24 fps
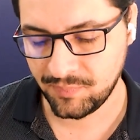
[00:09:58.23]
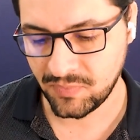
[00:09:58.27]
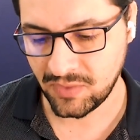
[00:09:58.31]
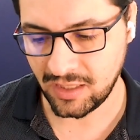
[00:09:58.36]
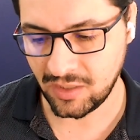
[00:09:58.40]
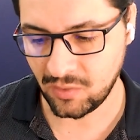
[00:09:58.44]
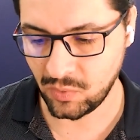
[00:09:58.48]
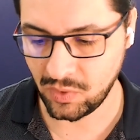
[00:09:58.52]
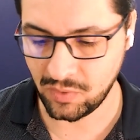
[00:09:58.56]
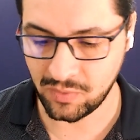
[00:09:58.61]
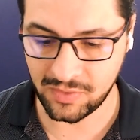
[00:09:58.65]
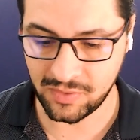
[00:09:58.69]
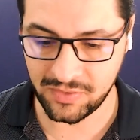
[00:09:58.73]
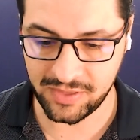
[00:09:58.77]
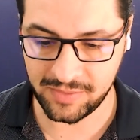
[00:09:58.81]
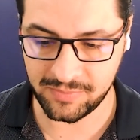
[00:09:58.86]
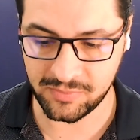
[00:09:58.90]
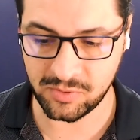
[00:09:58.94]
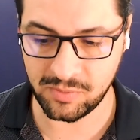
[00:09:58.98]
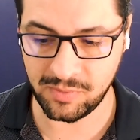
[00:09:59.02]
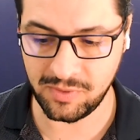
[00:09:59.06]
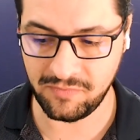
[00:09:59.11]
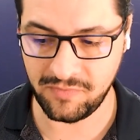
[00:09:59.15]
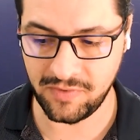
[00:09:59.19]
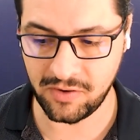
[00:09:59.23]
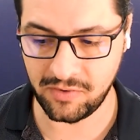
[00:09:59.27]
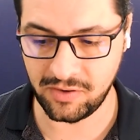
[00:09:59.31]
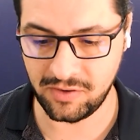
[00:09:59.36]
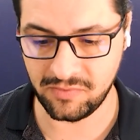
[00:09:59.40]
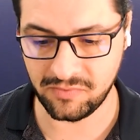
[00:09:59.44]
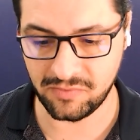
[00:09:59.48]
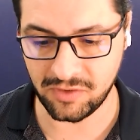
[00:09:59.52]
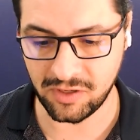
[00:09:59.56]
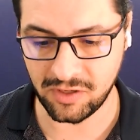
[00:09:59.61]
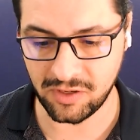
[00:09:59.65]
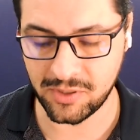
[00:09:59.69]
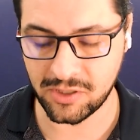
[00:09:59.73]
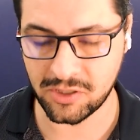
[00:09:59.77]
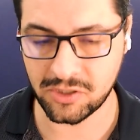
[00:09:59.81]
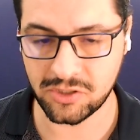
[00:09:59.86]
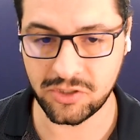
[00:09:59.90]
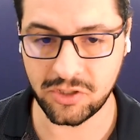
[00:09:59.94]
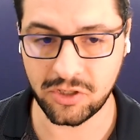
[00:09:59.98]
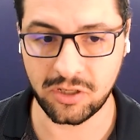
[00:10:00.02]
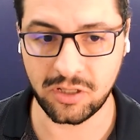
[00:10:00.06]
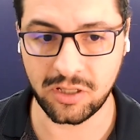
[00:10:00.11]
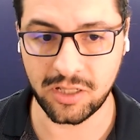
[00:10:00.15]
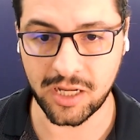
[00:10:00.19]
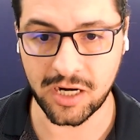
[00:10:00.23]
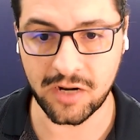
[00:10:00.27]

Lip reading: And we want them to be very involved because there are a lot